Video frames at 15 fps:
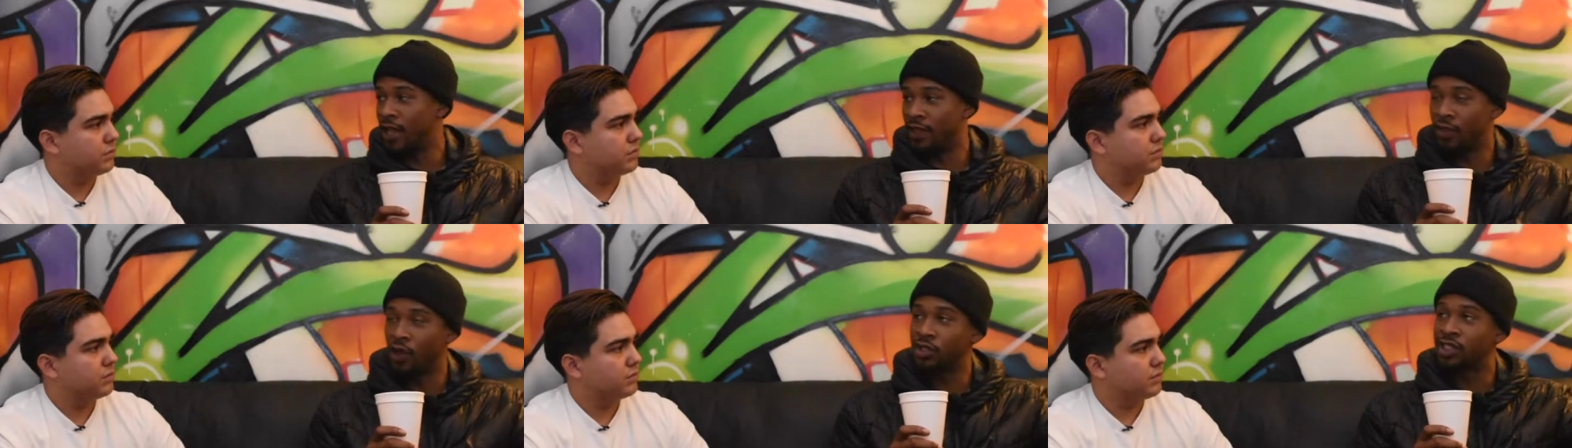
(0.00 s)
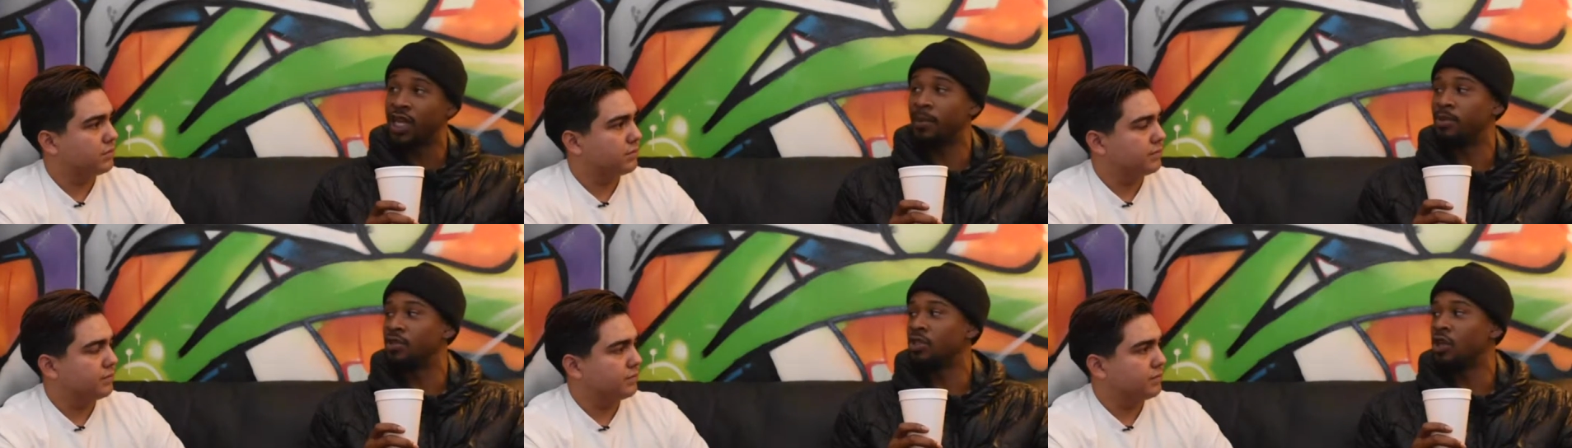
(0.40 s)
Speaker 1: In
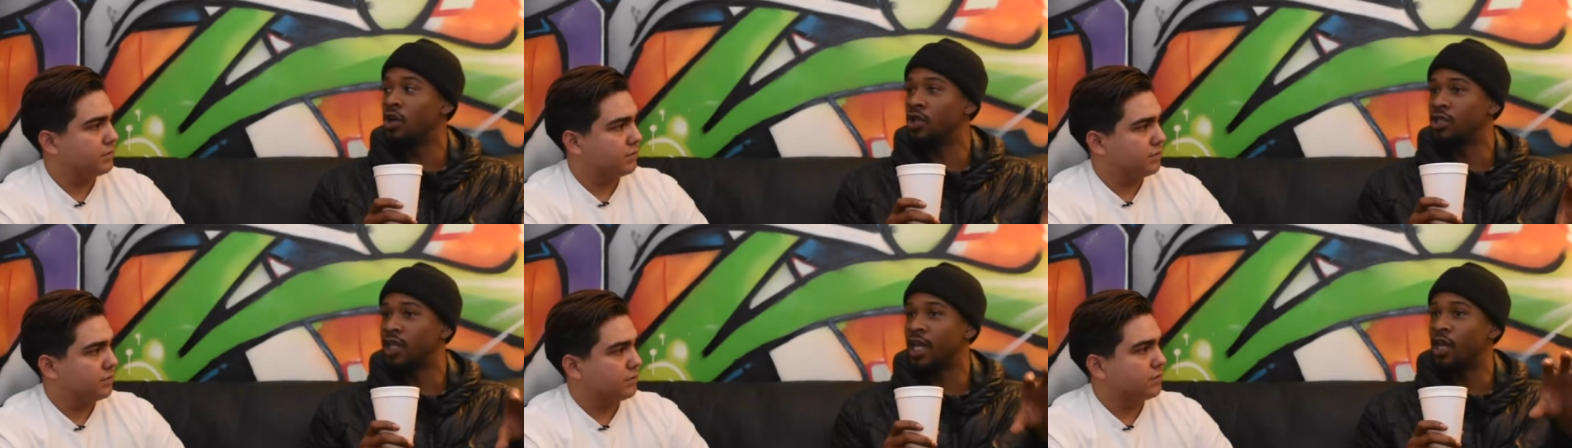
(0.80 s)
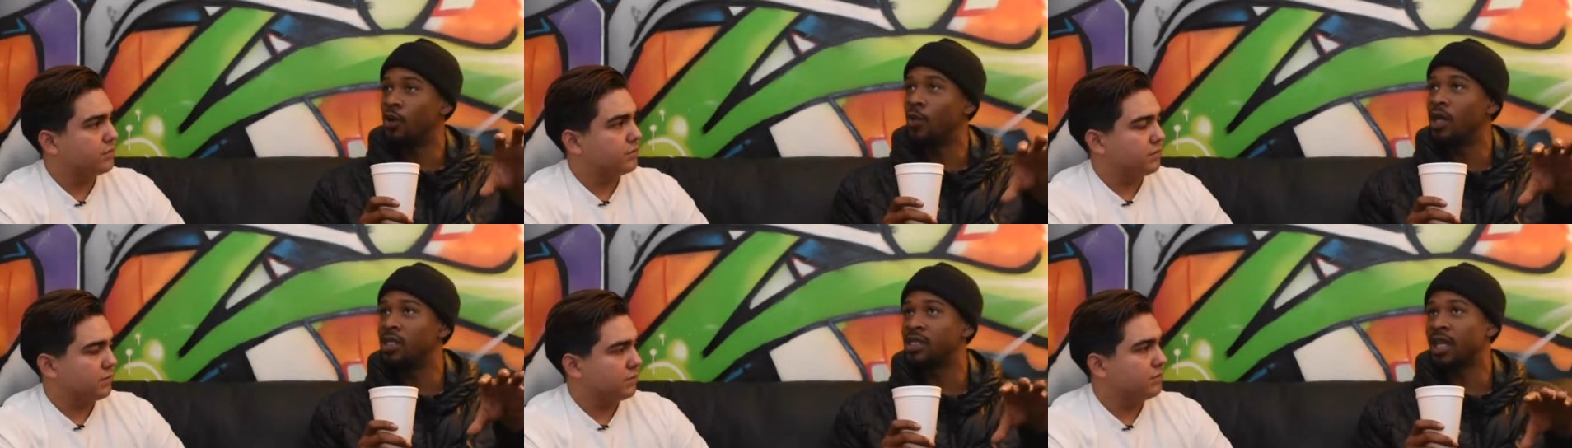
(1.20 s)
those type of songs,
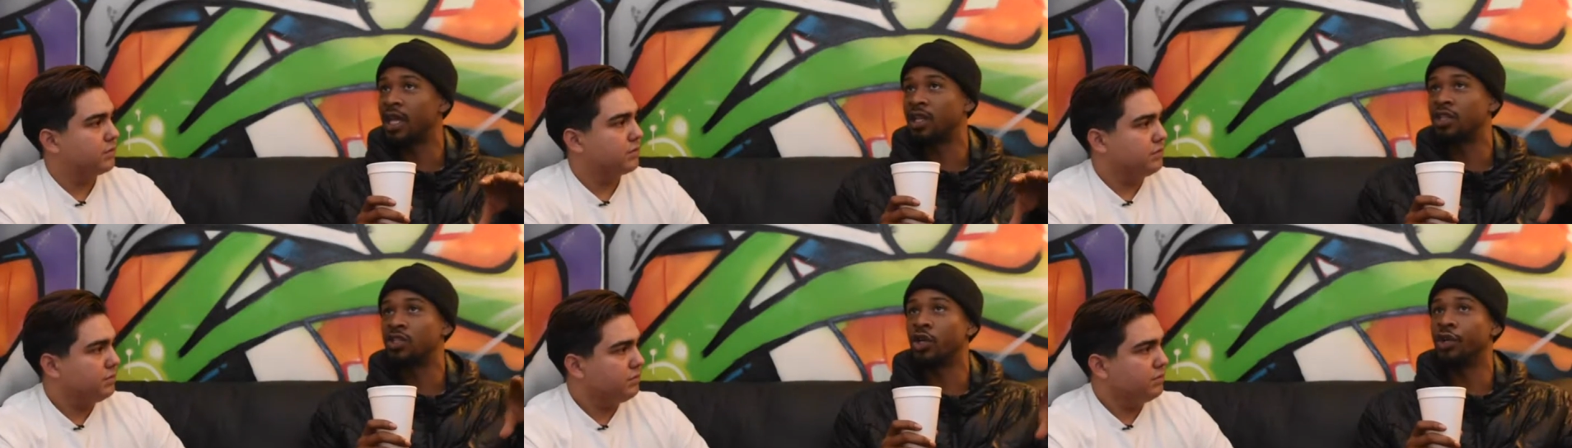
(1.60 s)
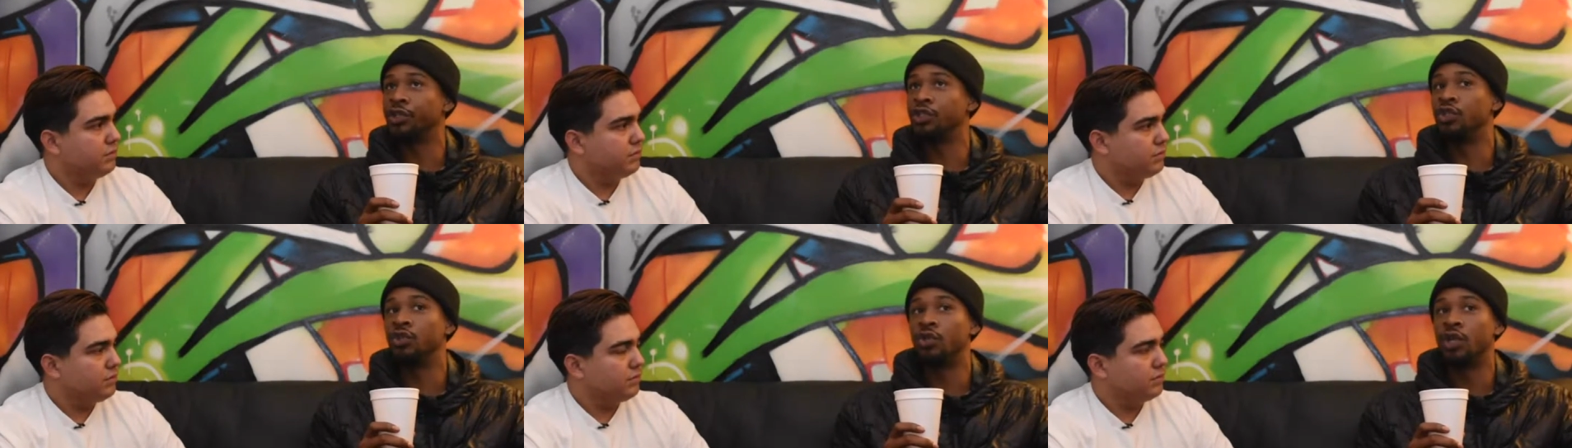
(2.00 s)
808s, like the
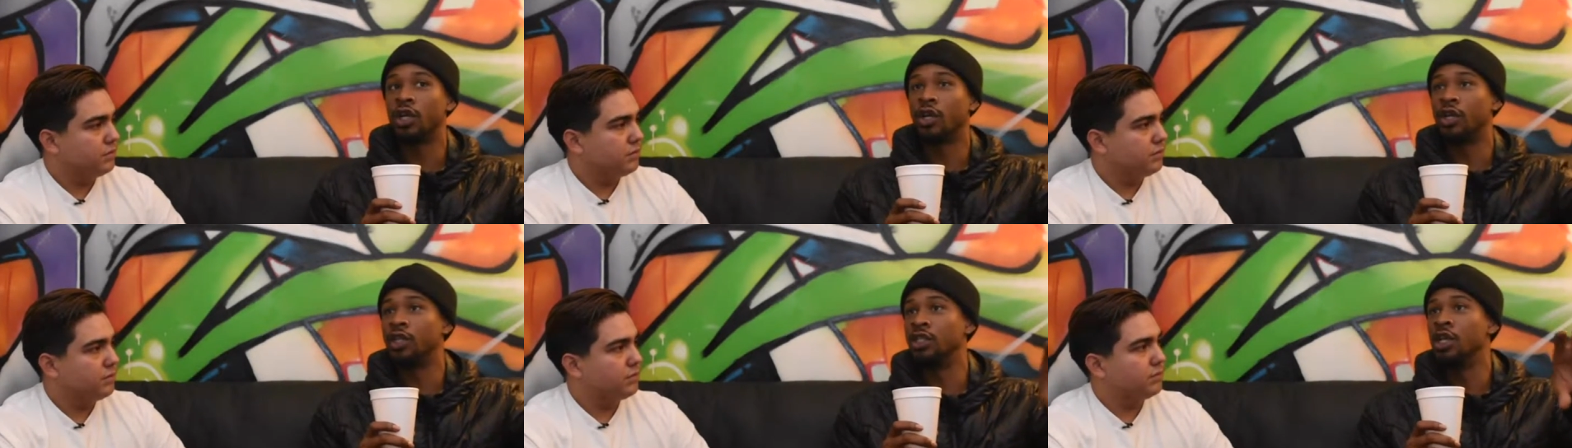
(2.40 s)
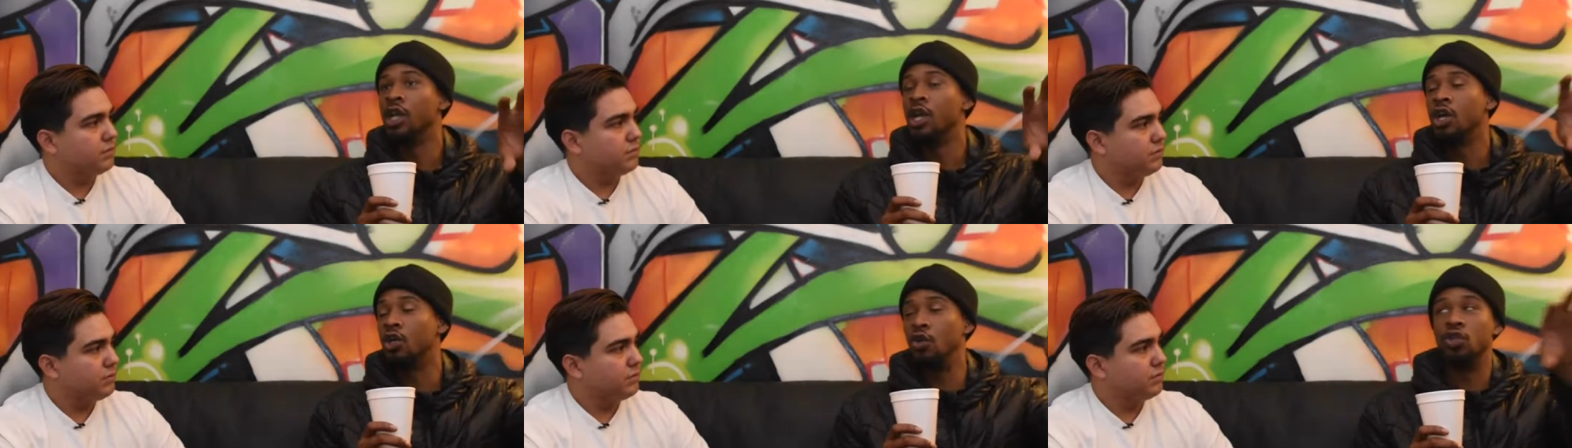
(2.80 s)
songs you hear in
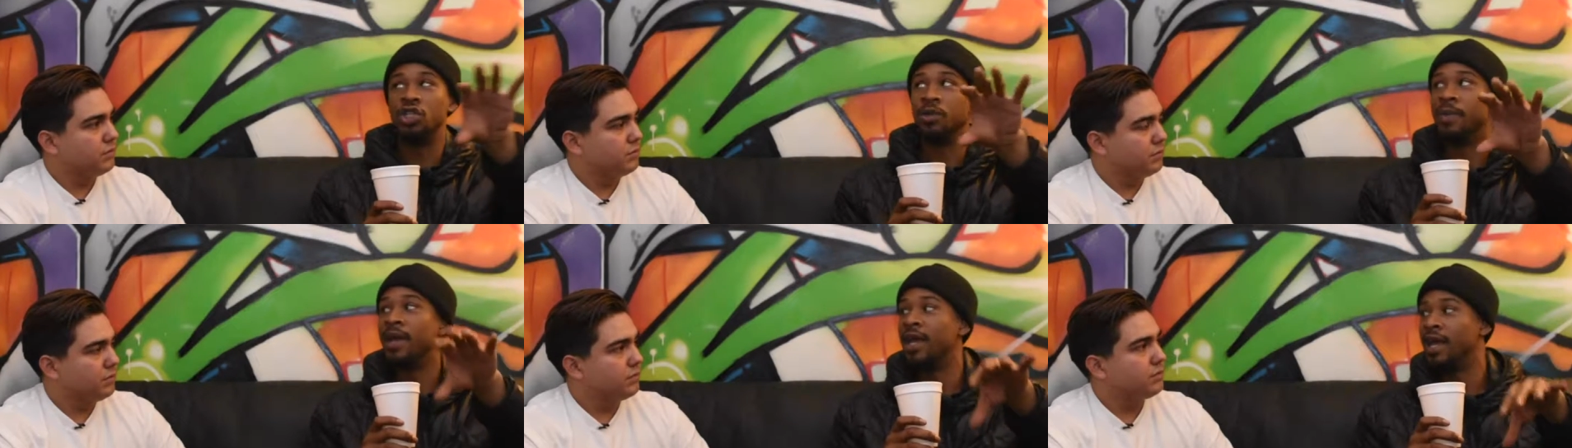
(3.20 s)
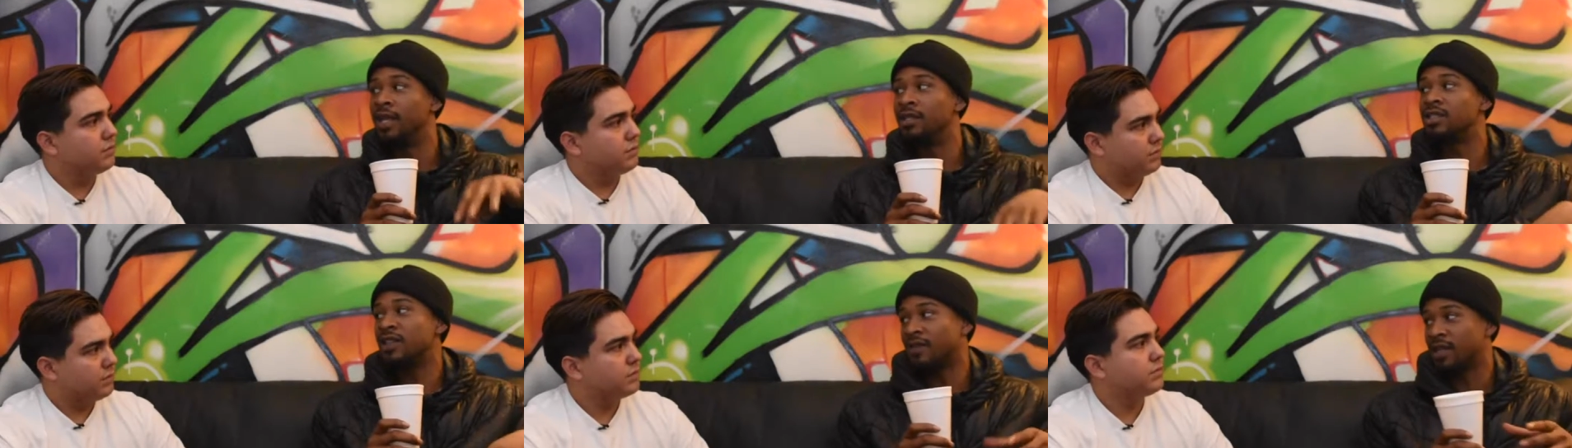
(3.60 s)
Gucci Mane
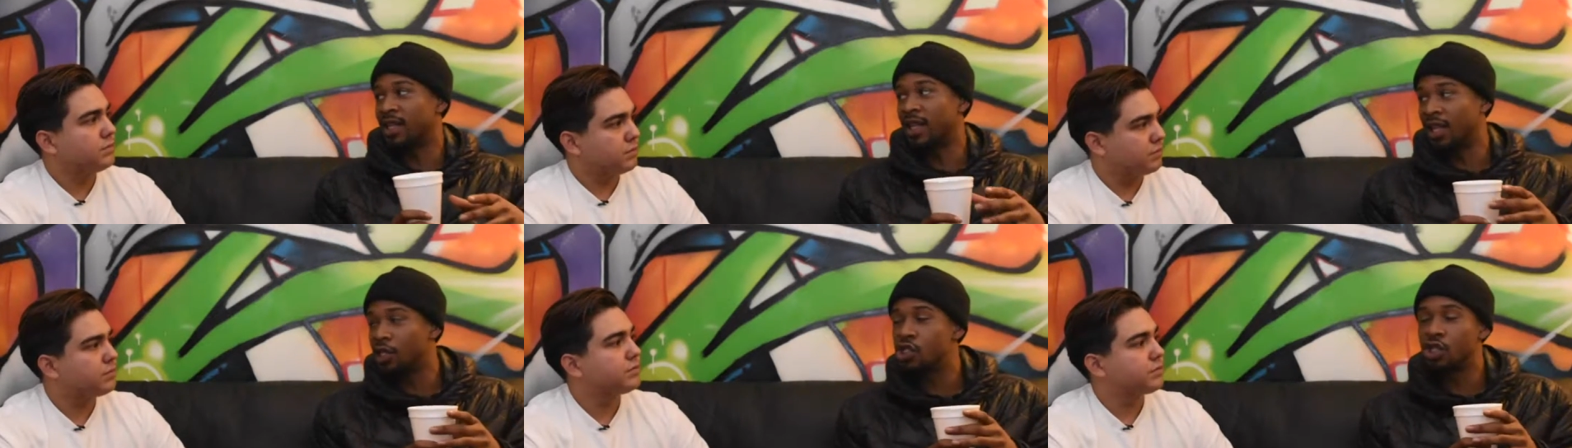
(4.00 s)
and stuff like that.